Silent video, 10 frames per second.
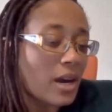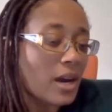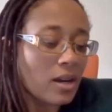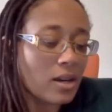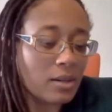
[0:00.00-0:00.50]

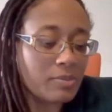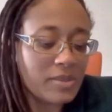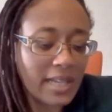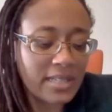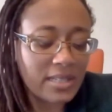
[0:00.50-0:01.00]
Our
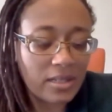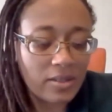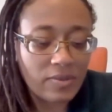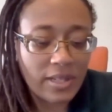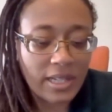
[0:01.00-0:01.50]

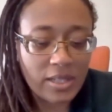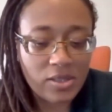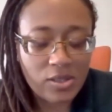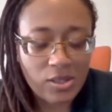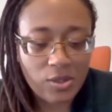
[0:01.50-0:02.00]
objective
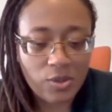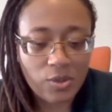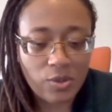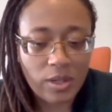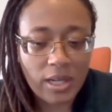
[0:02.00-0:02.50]
is
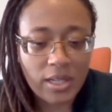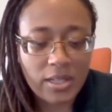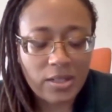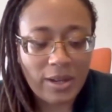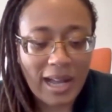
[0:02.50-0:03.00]
to,
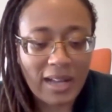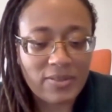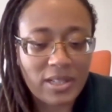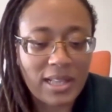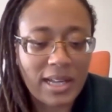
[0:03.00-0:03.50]

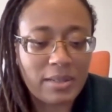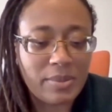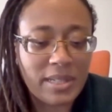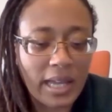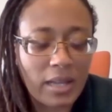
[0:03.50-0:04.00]
have the
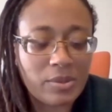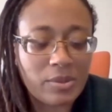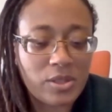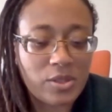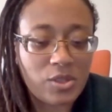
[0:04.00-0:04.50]
client be
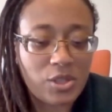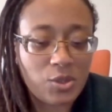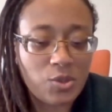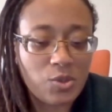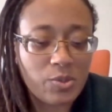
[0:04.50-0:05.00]
able to
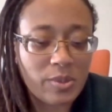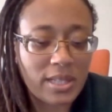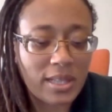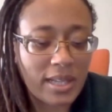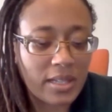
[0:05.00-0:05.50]
choose what
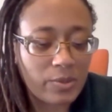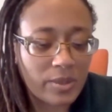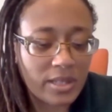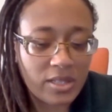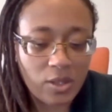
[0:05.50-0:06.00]
they like and
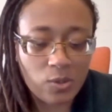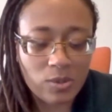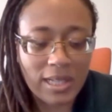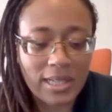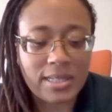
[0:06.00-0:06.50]
what they
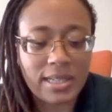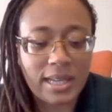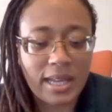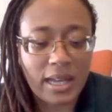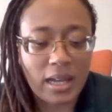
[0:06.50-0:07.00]
don't like,
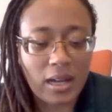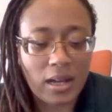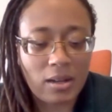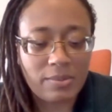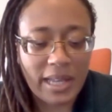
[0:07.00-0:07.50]

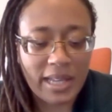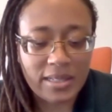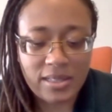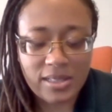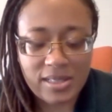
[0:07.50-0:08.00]

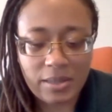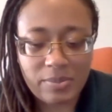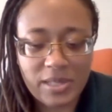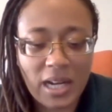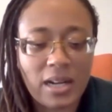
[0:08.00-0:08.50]
and at the
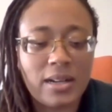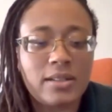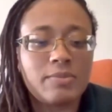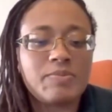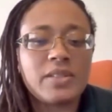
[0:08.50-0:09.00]
same
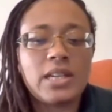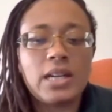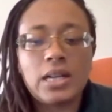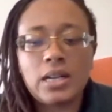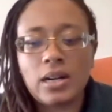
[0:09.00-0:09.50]
time,
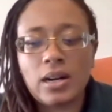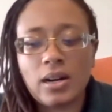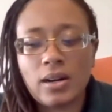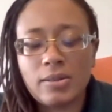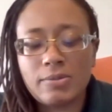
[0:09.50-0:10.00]

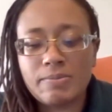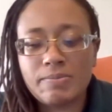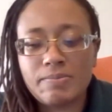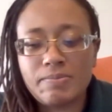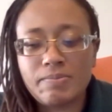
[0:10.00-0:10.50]

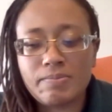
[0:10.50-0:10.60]
um,